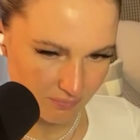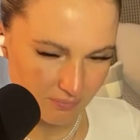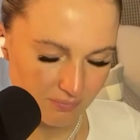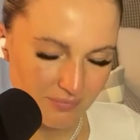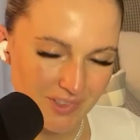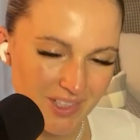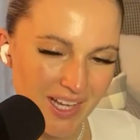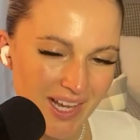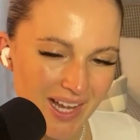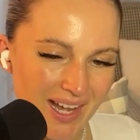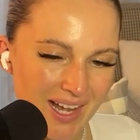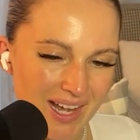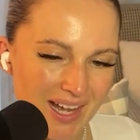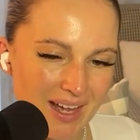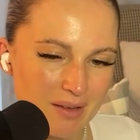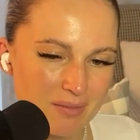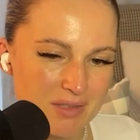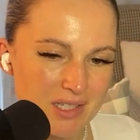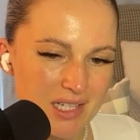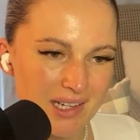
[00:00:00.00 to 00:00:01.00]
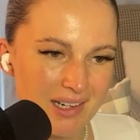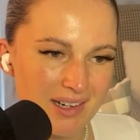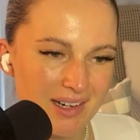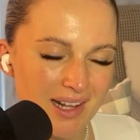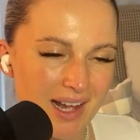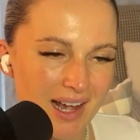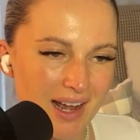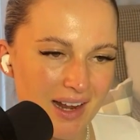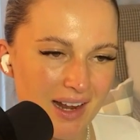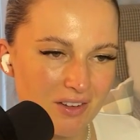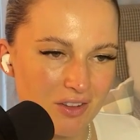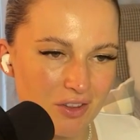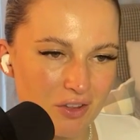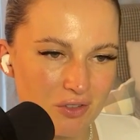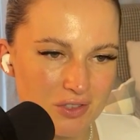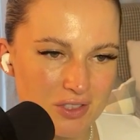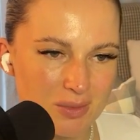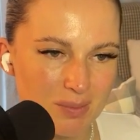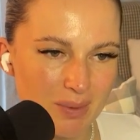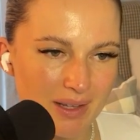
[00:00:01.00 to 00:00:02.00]
Yeah, absolutely. I hadn't
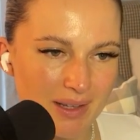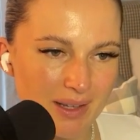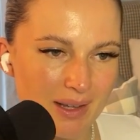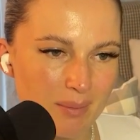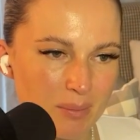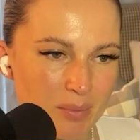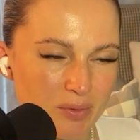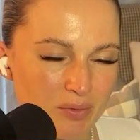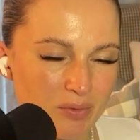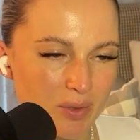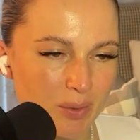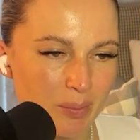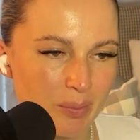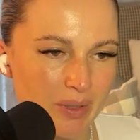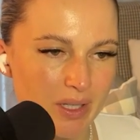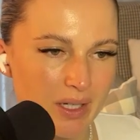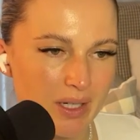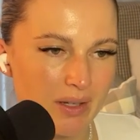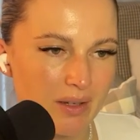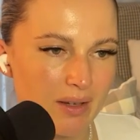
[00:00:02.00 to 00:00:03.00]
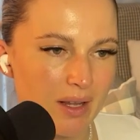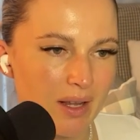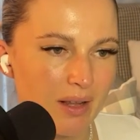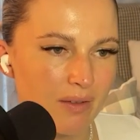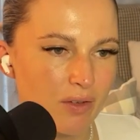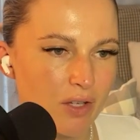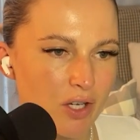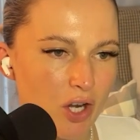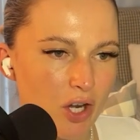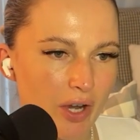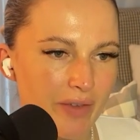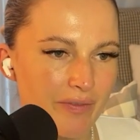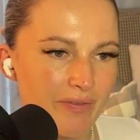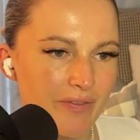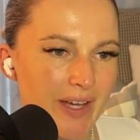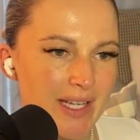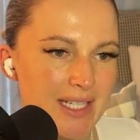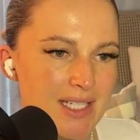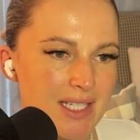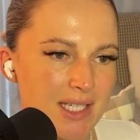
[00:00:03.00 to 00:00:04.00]
thought about that before, but if you're not
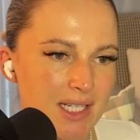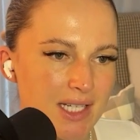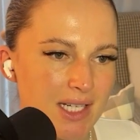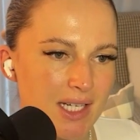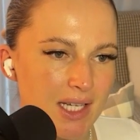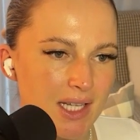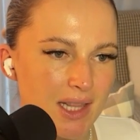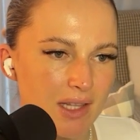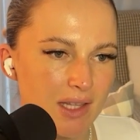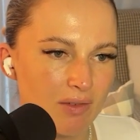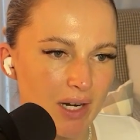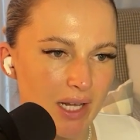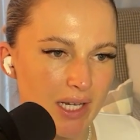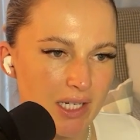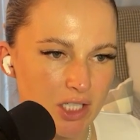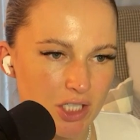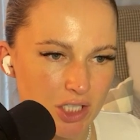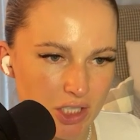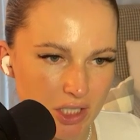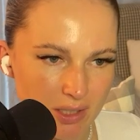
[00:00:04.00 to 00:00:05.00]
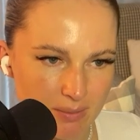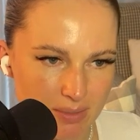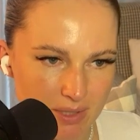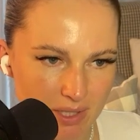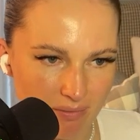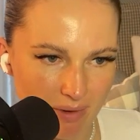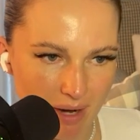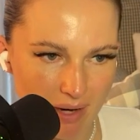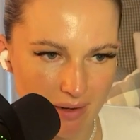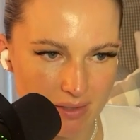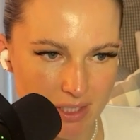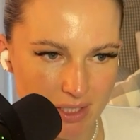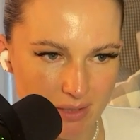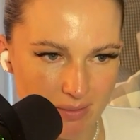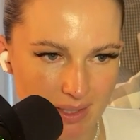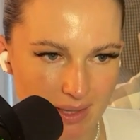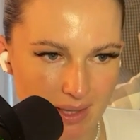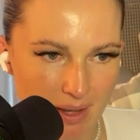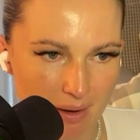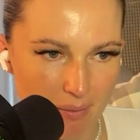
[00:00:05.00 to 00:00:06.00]
investing in the relationships around you
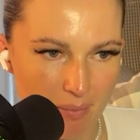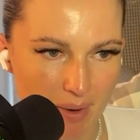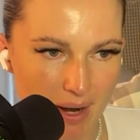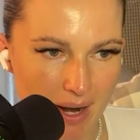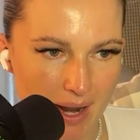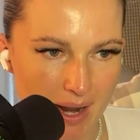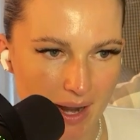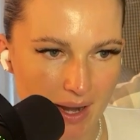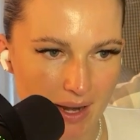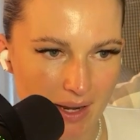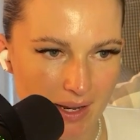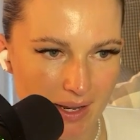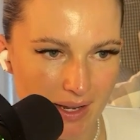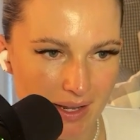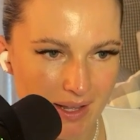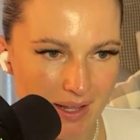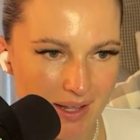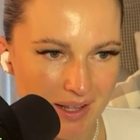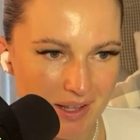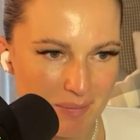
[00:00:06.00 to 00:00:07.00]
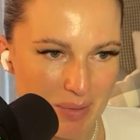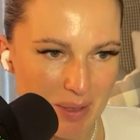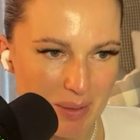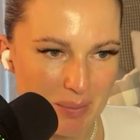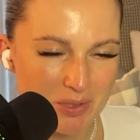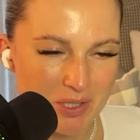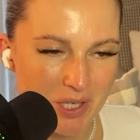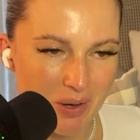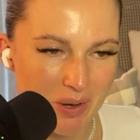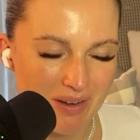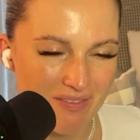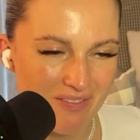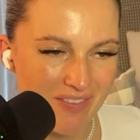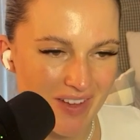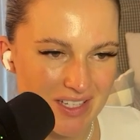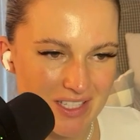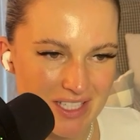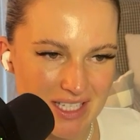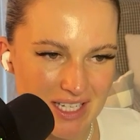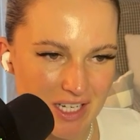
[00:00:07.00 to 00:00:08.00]
in that way, people don't
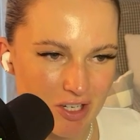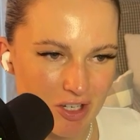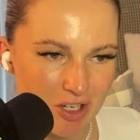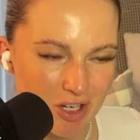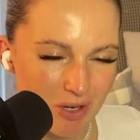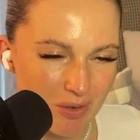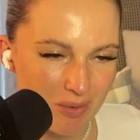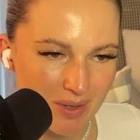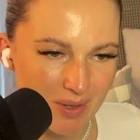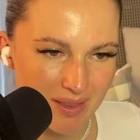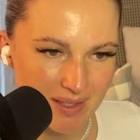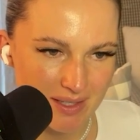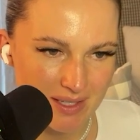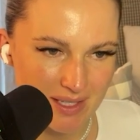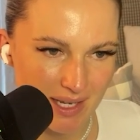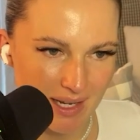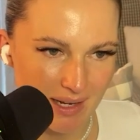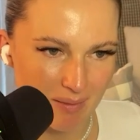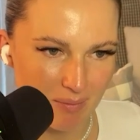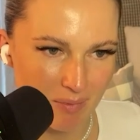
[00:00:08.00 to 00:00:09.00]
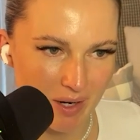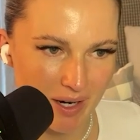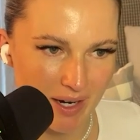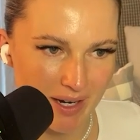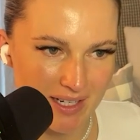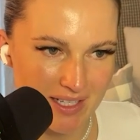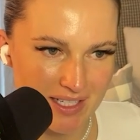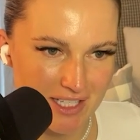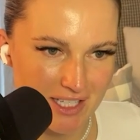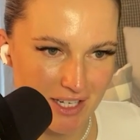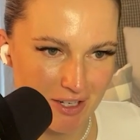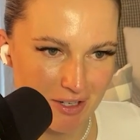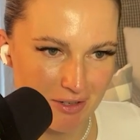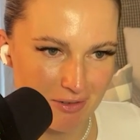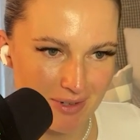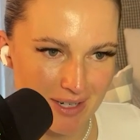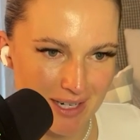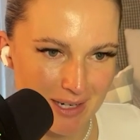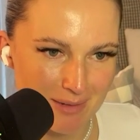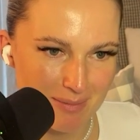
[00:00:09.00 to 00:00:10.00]
invest in you in the same way. And so
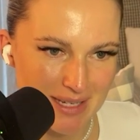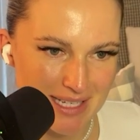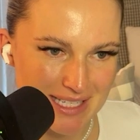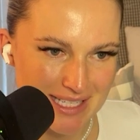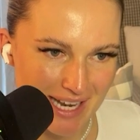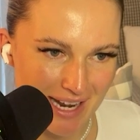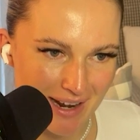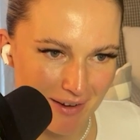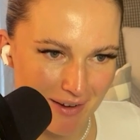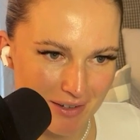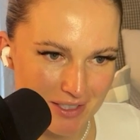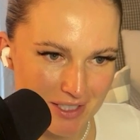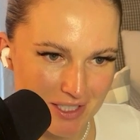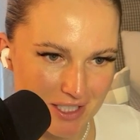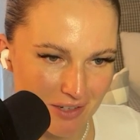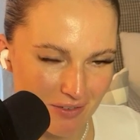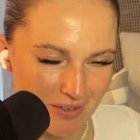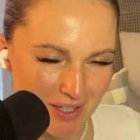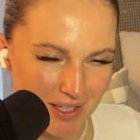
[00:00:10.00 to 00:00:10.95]
you really miss out on stuff.